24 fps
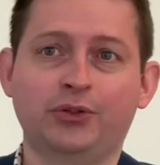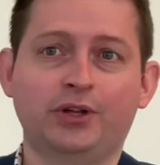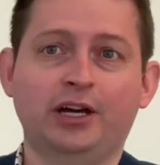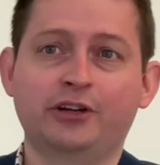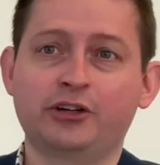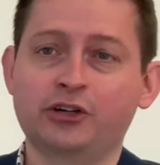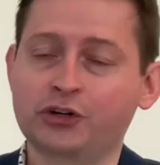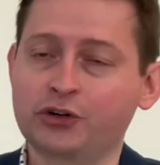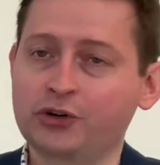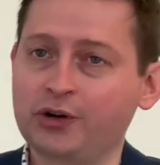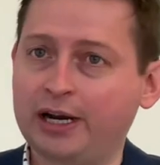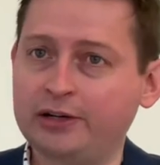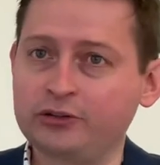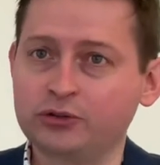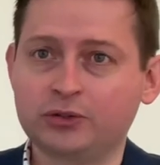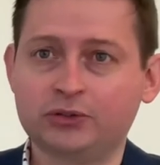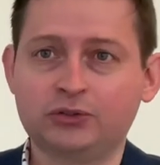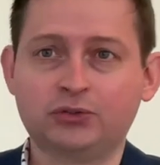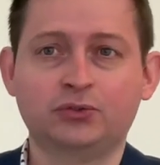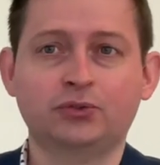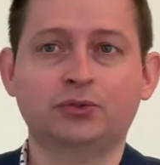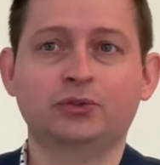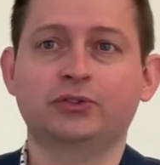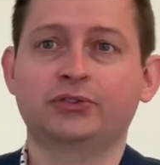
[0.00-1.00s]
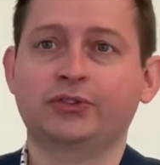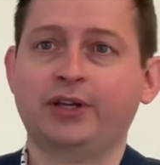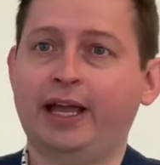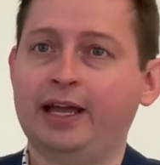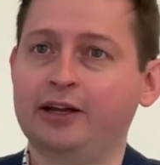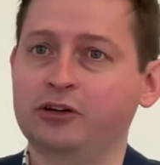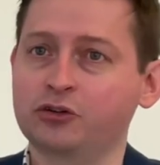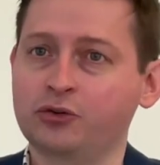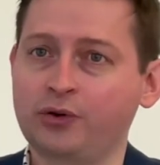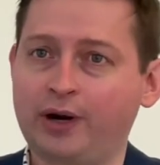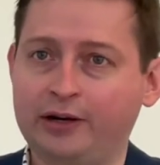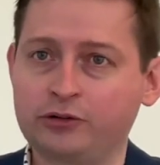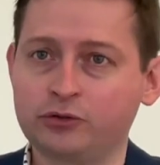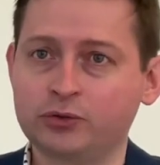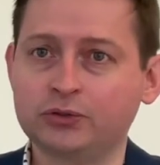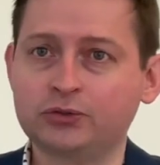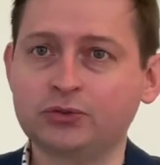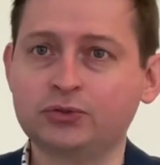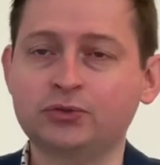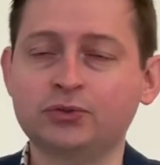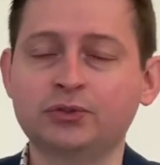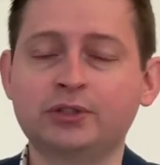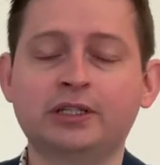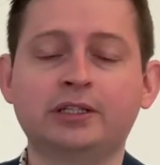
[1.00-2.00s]
undergraduate students and graduate
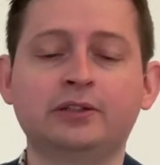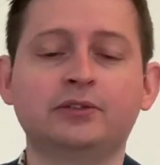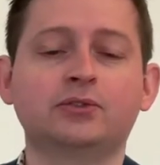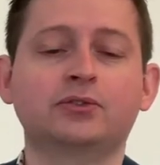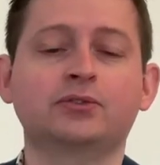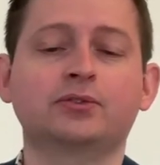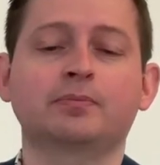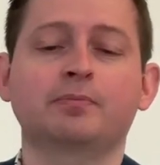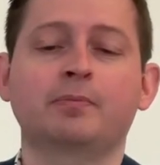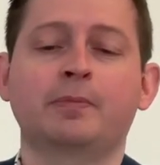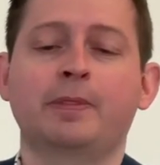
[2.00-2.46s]
students.